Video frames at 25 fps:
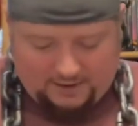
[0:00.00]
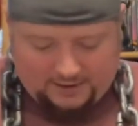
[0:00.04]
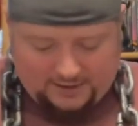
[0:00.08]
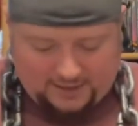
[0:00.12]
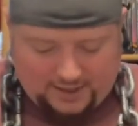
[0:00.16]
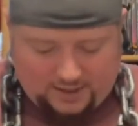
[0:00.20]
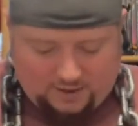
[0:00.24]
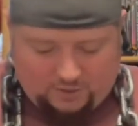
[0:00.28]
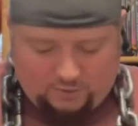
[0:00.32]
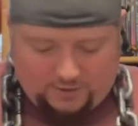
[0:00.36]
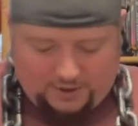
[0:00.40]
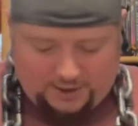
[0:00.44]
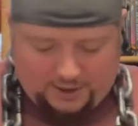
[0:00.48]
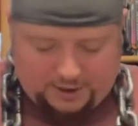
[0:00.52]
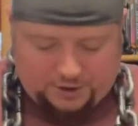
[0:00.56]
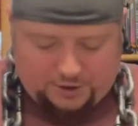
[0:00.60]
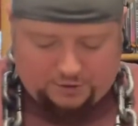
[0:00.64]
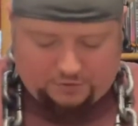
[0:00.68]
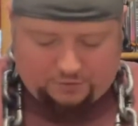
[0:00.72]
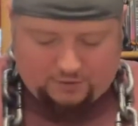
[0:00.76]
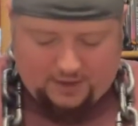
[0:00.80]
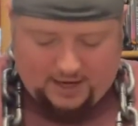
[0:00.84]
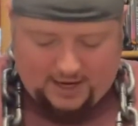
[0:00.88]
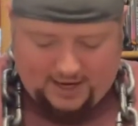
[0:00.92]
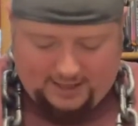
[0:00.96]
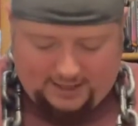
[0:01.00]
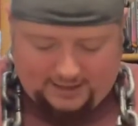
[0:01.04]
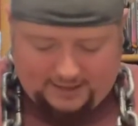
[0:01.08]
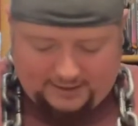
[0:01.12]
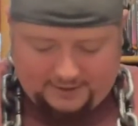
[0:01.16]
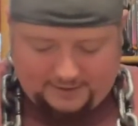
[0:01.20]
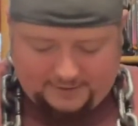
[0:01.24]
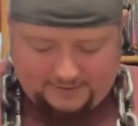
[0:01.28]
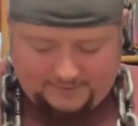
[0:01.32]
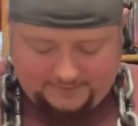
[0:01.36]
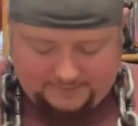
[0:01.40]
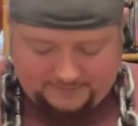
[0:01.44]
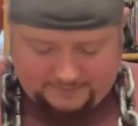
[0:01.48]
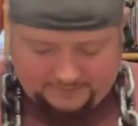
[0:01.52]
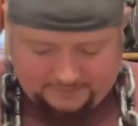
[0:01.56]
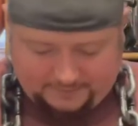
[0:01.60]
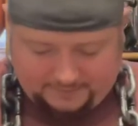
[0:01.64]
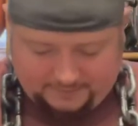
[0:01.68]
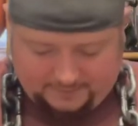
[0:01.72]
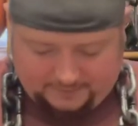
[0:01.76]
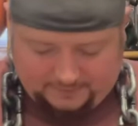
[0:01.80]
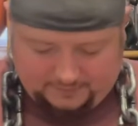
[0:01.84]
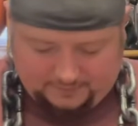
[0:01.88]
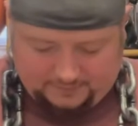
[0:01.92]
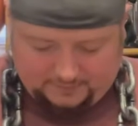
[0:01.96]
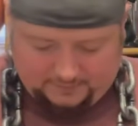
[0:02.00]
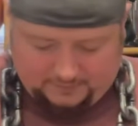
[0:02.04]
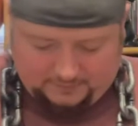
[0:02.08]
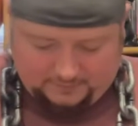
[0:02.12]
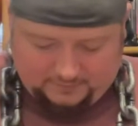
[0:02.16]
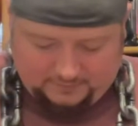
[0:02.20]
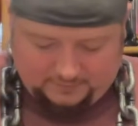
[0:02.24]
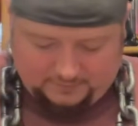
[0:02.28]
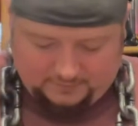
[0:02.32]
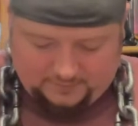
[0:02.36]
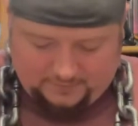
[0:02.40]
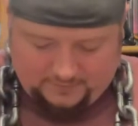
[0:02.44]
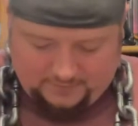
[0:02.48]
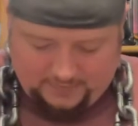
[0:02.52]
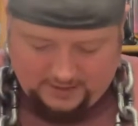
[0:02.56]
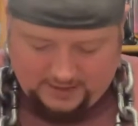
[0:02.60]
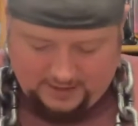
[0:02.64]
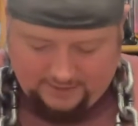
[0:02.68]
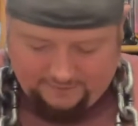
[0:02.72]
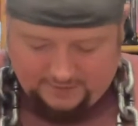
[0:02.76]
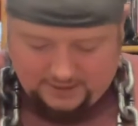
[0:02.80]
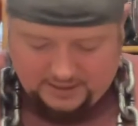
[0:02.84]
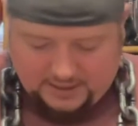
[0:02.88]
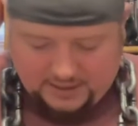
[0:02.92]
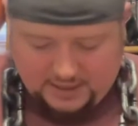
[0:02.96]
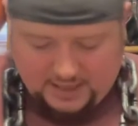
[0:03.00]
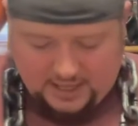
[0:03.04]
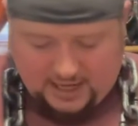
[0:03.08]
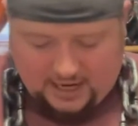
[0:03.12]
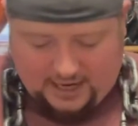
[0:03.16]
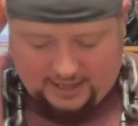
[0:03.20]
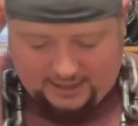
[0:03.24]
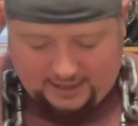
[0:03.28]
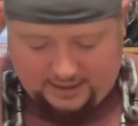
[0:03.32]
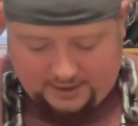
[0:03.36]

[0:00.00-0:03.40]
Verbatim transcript: because I don't want to try it. If it's not, you